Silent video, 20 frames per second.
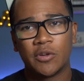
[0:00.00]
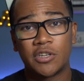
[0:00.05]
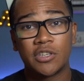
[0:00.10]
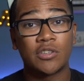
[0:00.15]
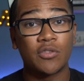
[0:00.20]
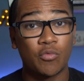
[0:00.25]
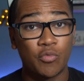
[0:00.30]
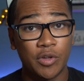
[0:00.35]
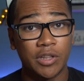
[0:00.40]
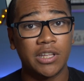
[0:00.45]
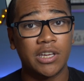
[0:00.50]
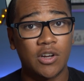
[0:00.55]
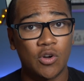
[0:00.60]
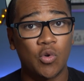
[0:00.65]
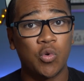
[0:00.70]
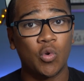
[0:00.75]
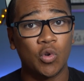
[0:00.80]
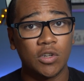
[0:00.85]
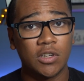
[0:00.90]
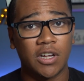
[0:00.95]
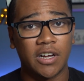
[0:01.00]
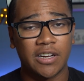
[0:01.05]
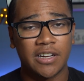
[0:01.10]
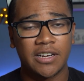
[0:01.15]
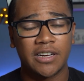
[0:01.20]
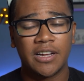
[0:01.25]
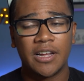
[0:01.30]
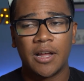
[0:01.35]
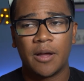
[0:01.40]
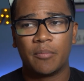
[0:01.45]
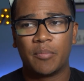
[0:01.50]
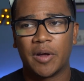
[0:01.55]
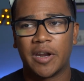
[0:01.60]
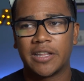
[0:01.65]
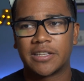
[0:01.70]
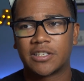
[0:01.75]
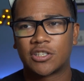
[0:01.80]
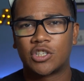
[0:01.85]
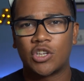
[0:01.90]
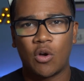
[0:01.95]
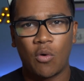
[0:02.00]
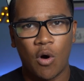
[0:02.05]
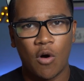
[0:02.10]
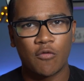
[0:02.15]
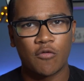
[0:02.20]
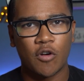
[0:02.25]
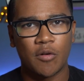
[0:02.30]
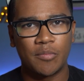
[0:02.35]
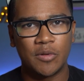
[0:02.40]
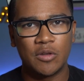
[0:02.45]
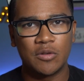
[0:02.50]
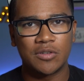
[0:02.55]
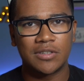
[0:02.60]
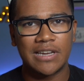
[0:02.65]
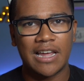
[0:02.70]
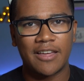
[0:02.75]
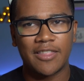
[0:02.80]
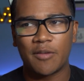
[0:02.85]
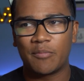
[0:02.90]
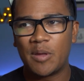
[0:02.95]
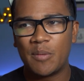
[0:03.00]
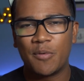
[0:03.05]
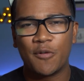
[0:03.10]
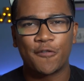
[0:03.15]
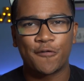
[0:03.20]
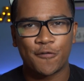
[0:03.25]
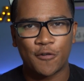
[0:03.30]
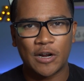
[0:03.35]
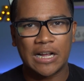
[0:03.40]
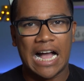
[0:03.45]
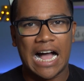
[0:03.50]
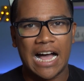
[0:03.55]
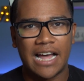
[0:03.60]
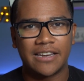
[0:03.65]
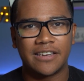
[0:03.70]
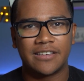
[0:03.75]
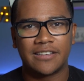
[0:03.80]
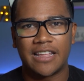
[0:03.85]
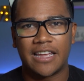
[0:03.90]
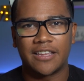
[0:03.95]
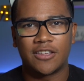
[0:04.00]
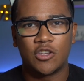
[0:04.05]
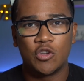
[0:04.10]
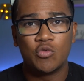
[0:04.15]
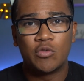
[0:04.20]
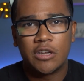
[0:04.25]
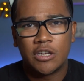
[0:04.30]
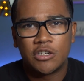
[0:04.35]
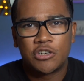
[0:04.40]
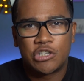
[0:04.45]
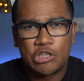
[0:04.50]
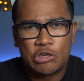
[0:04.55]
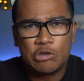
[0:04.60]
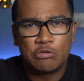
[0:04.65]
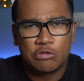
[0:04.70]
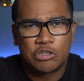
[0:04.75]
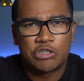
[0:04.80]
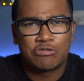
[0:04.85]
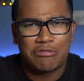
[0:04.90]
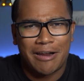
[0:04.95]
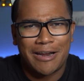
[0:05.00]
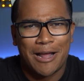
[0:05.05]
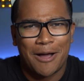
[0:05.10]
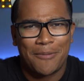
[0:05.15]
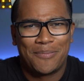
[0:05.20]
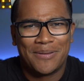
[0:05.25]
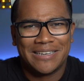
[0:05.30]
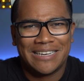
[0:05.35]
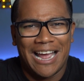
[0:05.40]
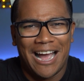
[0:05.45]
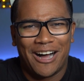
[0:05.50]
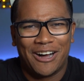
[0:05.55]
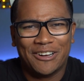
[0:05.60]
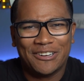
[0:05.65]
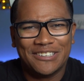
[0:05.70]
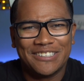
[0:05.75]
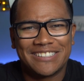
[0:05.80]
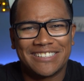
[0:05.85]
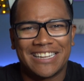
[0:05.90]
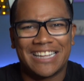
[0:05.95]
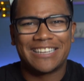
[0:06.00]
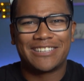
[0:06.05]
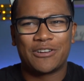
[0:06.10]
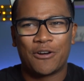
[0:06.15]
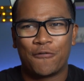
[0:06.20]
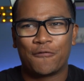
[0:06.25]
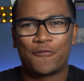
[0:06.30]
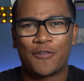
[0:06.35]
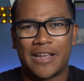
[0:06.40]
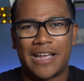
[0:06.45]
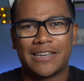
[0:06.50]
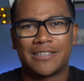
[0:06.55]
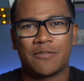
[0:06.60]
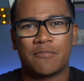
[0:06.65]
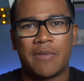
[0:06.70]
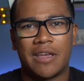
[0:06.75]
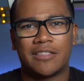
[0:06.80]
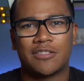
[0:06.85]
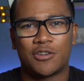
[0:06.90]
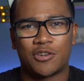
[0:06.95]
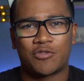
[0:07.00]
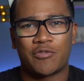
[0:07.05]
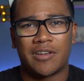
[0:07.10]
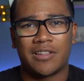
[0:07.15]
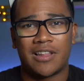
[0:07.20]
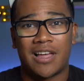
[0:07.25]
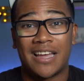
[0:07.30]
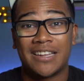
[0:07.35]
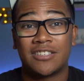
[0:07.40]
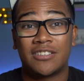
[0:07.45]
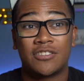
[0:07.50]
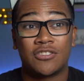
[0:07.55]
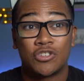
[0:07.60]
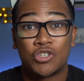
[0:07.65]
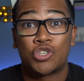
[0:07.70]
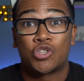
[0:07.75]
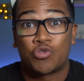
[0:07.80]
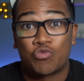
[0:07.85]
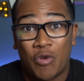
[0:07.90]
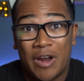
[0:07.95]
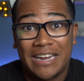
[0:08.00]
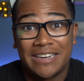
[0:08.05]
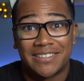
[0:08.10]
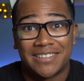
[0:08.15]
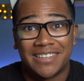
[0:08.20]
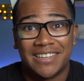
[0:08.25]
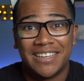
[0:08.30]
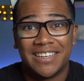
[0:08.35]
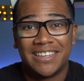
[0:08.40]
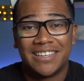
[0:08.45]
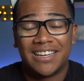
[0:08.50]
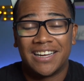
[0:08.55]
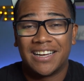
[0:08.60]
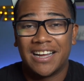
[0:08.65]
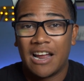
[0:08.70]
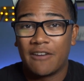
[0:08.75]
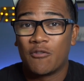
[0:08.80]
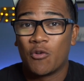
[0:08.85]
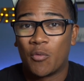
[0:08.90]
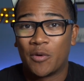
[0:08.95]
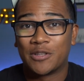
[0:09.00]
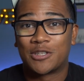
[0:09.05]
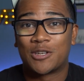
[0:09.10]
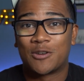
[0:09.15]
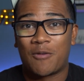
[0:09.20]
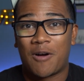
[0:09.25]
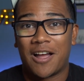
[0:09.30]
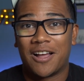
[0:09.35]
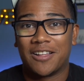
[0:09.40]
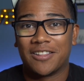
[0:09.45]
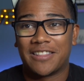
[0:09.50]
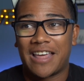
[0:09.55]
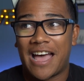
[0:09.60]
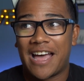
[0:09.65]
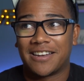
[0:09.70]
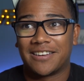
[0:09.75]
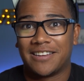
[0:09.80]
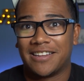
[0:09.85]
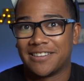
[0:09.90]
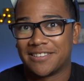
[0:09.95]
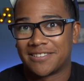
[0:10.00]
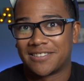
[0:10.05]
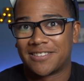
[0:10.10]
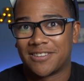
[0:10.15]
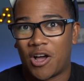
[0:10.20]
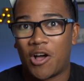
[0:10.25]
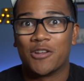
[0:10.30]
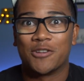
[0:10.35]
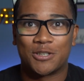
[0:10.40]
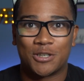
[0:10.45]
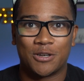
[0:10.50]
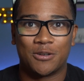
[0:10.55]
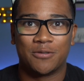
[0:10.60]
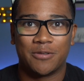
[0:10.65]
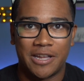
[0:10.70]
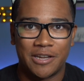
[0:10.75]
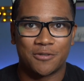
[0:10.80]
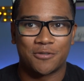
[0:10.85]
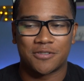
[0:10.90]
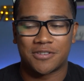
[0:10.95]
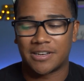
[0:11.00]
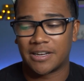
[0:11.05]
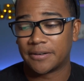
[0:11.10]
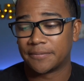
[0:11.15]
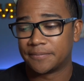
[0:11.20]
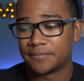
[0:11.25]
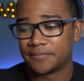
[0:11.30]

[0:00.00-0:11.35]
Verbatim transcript: which is a really cool look, but it's so overabused now that people forgot that you can shoot straight up and down. So like, don't forget to make the straight lines straight. Every once in a while, that is also interesting.